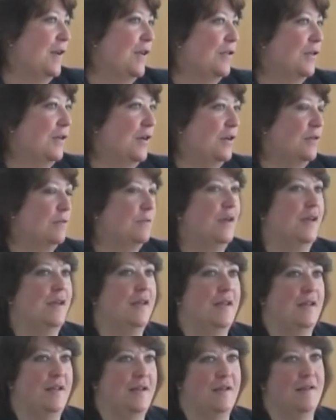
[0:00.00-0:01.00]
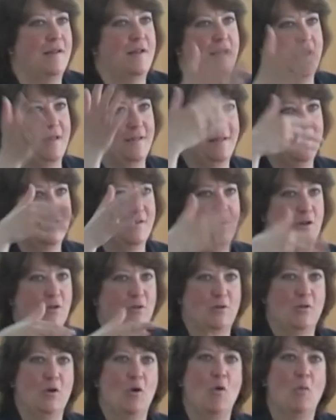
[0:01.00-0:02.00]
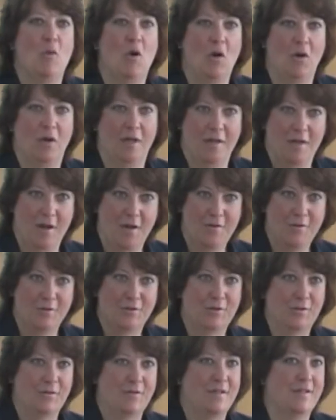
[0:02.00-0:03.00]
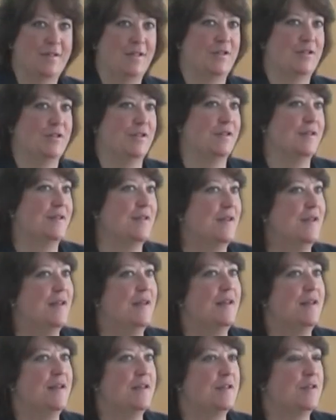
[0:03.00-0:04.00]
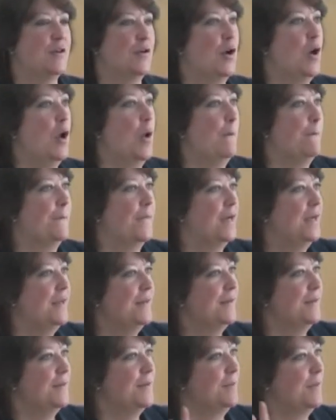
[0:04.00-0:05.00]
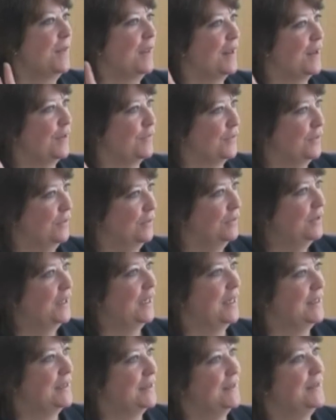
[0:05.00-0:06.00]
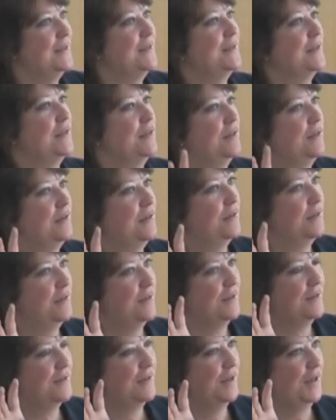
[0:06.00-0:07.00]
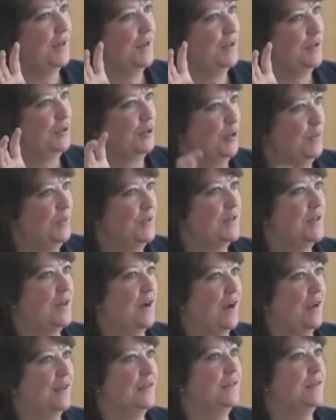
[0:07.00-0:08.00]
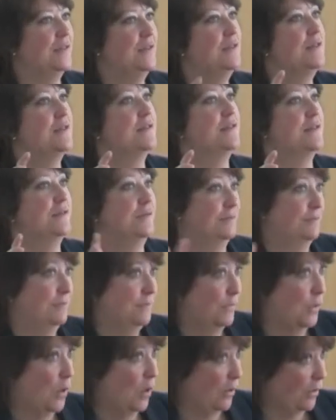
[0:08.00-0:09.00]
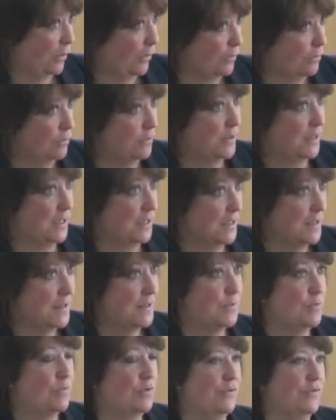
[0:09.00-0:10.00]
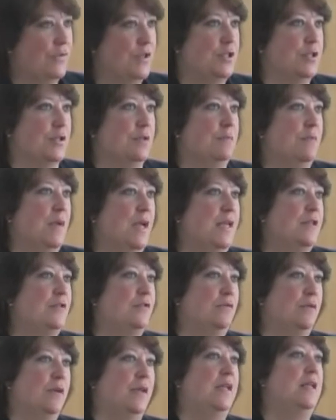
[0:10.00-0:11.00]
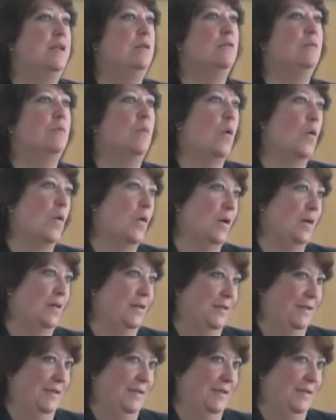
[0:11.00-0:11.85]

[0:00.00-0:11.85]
other countries. Well, it did not snowball in other jurisdictions. So, but if you look at it, German scientists, through this provision, may do a little more